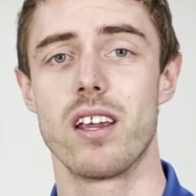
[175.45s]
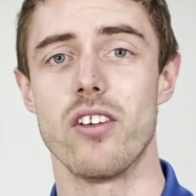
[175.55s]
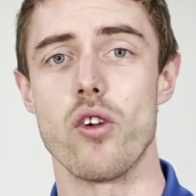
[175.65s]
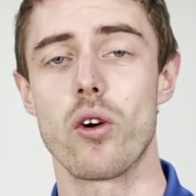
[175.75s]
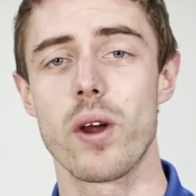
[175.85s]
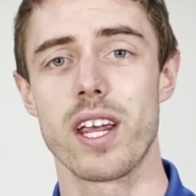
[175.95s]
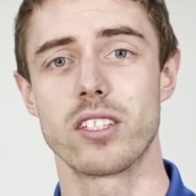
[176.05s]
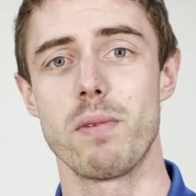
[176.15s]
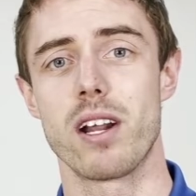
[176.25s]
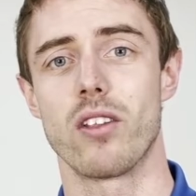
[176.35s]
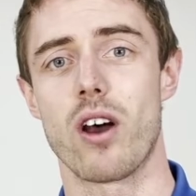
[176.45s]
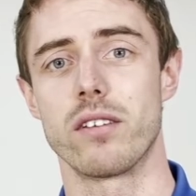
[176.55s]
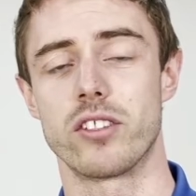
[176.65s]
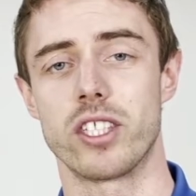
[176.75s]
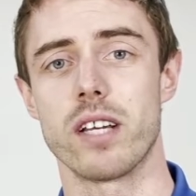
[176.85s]
Norway has made a lot
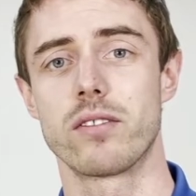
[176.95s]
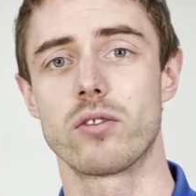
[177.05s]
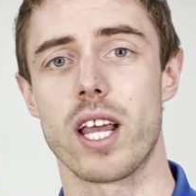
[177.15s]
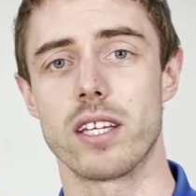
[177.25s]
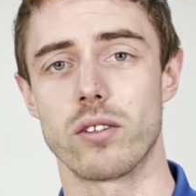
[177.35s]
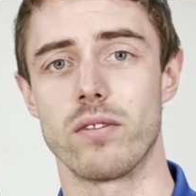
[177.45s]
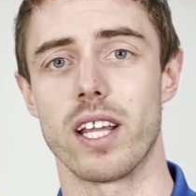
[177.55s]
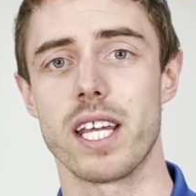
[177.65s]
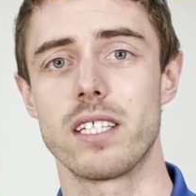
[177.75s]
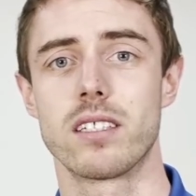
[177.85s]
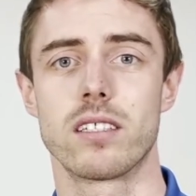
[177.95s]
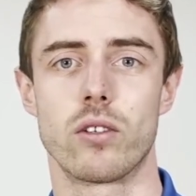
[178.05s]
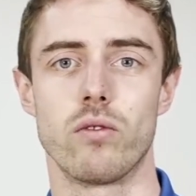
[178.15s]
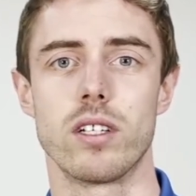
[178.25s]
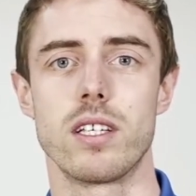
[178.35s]
of shifts as of late
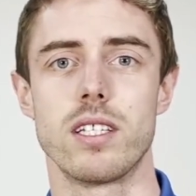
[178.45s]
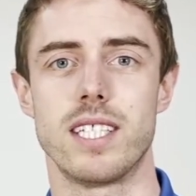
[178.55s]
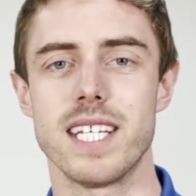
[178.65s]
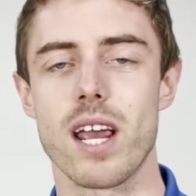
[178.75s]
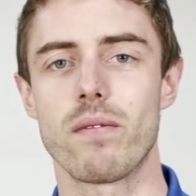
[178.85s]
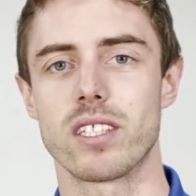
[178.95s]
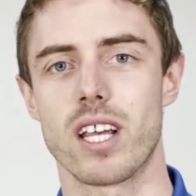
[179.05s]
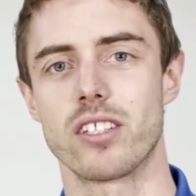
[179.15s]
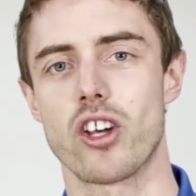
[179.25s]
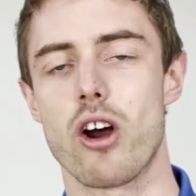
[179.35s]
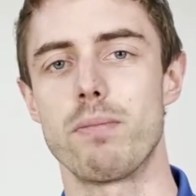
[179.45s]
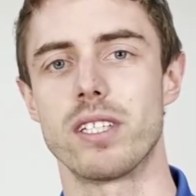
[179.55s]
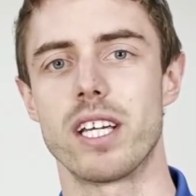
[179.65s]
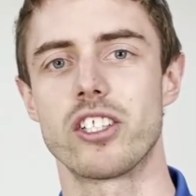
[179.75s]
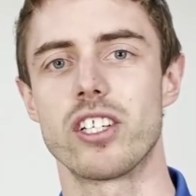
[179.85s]
to really de-emphasize
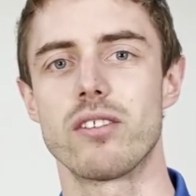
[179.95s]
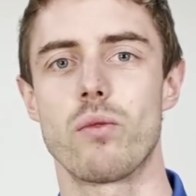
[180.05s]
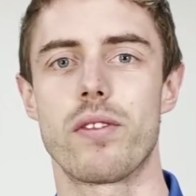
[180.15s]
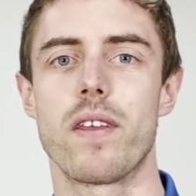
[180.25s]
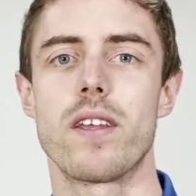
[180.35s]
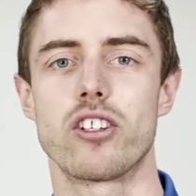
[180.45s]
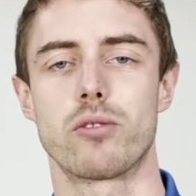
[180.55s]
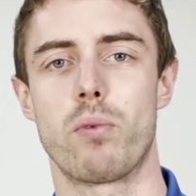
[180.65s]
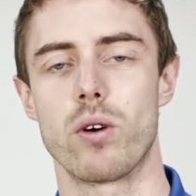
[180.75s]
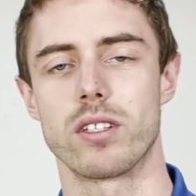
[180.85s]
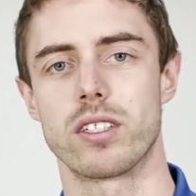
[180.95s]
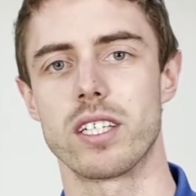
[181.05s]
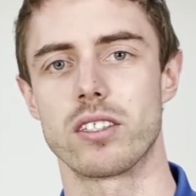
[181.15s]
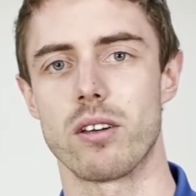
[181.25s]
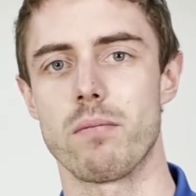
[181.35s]
competition within their sports
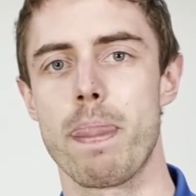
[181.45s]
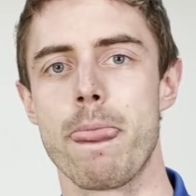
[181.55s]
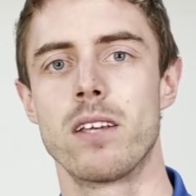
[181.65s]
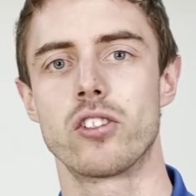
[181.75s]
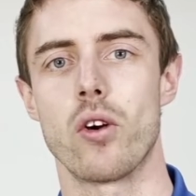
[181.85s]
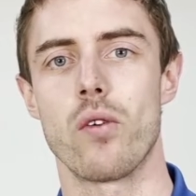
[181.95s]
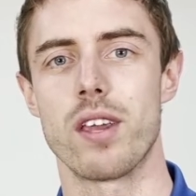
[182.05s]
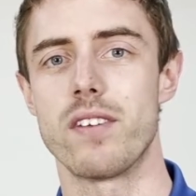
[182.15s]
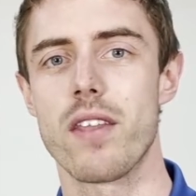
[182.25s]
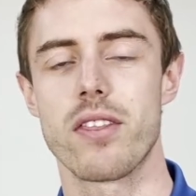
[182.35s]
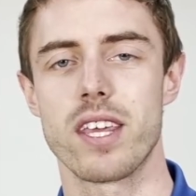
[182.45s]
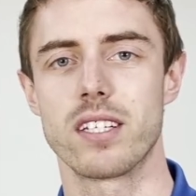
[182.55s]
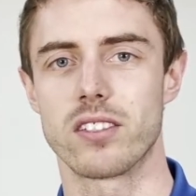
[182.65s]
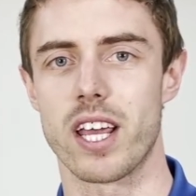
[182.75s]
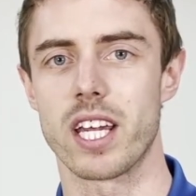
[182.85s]
system. So they've done
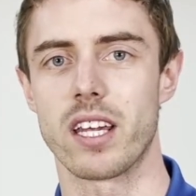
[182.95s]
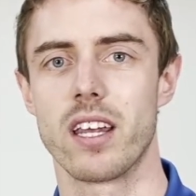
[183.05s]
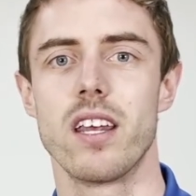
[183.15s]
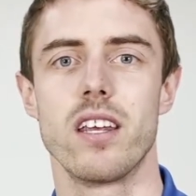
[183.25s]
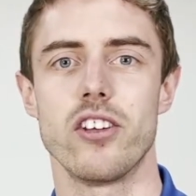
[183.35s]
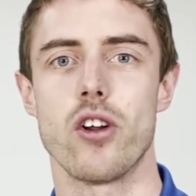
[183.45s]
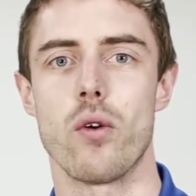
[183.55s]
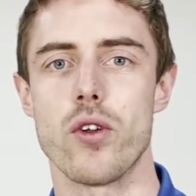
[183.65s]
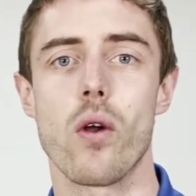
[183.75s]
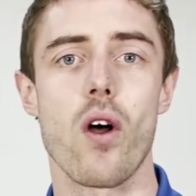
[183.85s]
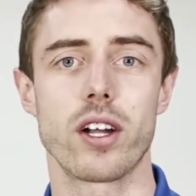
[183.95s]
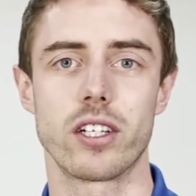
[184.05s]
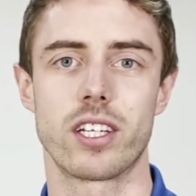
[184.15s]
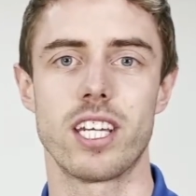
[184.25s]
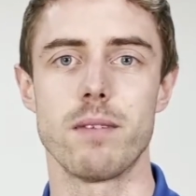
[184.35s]
things like, no
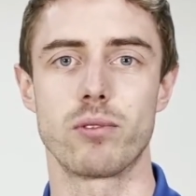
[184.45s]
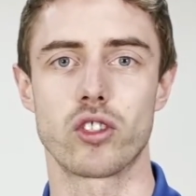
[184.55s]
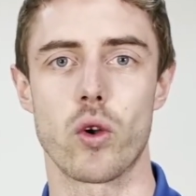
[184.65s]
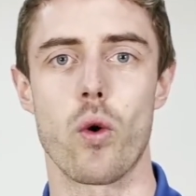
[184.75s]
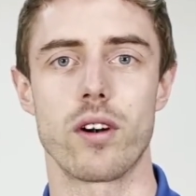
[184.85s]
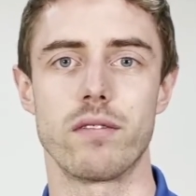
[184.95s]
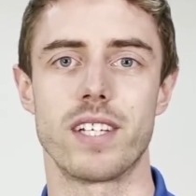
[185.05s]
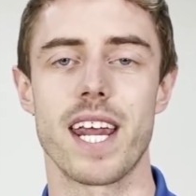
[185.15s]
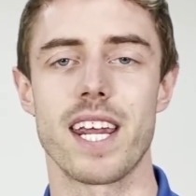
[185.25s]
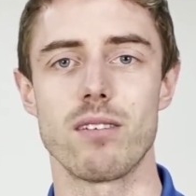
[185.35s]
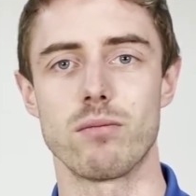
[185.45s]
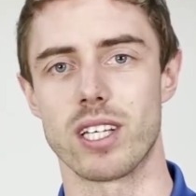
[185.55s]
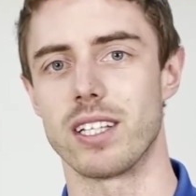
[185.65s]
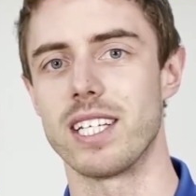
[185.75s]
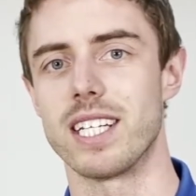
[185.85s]
longer keep score of games
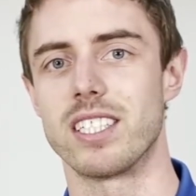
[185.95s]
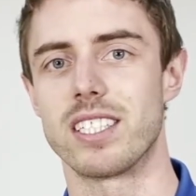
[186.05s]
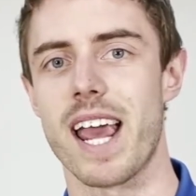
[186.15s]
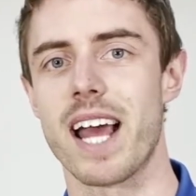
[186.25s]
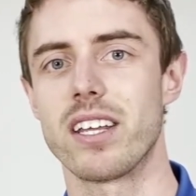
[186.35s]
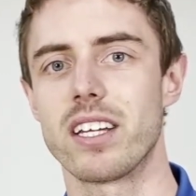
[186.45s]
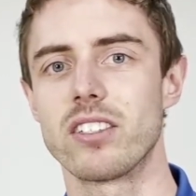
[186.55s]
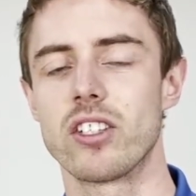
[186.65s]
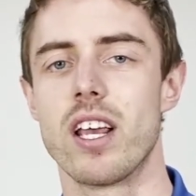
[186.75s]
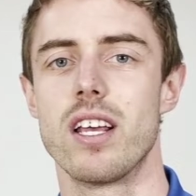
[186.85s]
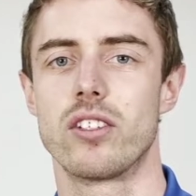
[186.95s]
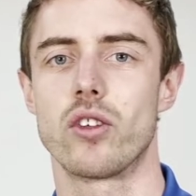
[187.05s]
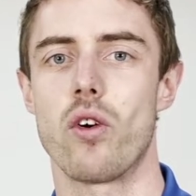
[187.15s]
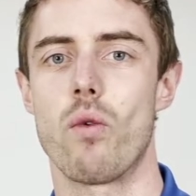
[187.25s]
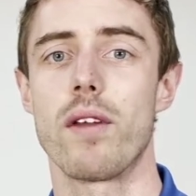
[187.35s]
and league standings.
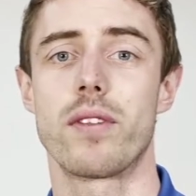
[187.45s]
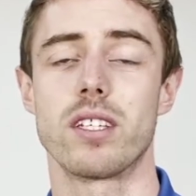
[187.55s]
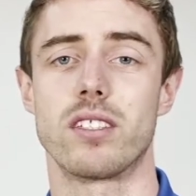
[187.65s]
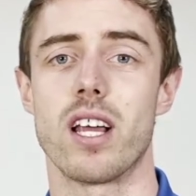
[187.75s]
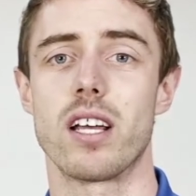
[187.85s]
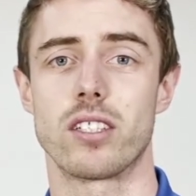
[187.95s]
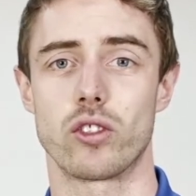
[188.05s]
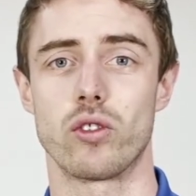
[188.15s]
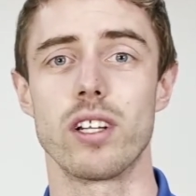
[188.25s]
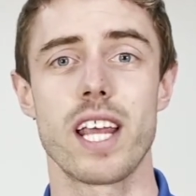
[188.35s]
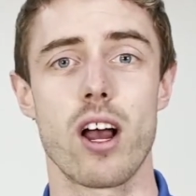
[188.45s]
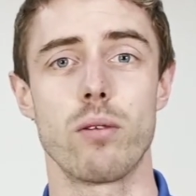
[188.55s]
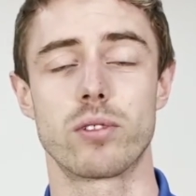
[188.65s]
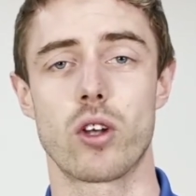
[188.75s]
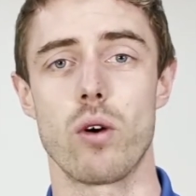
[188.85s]
So what this does is really
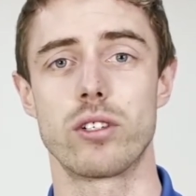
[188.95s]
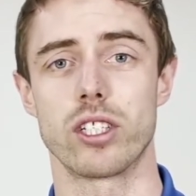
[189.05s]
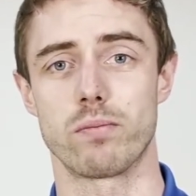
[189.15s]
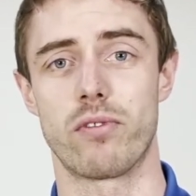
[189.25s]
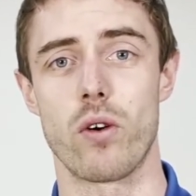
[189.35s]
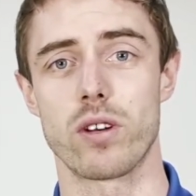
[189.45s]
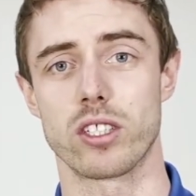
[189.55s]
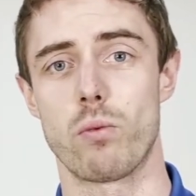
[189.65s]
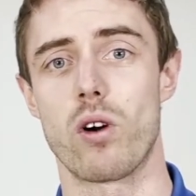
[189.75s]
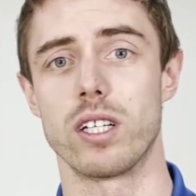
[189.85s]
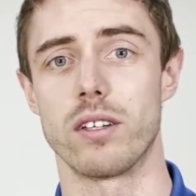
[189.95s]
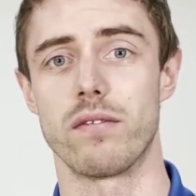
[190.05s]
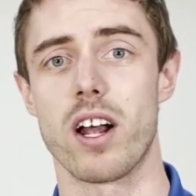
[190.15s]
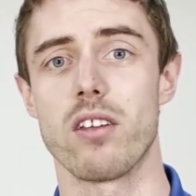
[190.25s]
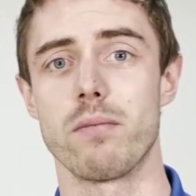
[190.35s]
helps coaches focus more on
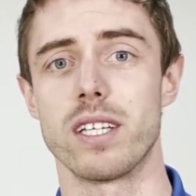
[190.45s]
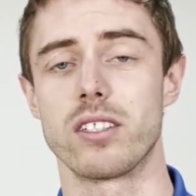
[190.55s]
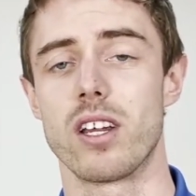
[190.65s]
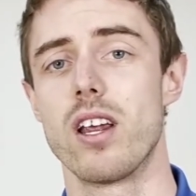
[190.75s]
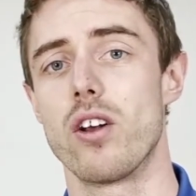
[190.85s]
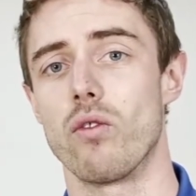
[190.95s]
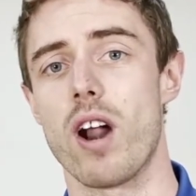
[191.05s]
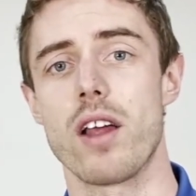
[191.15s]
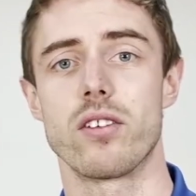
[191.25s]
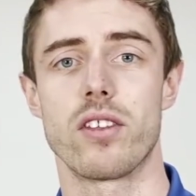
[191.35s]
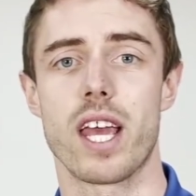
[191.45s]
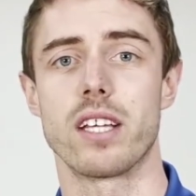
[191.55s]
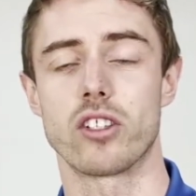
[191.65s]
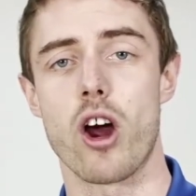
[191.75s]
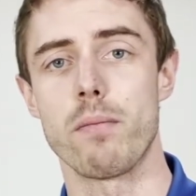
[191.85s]
development rather
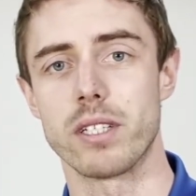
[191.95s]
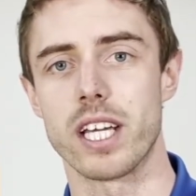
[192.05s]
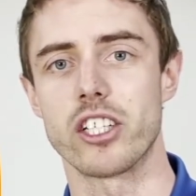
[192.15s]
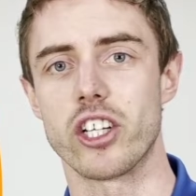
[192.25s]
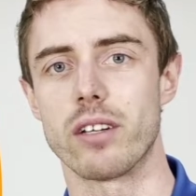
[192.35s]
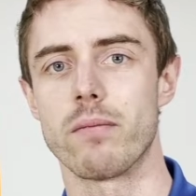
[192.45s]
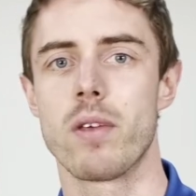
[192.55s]
than competition.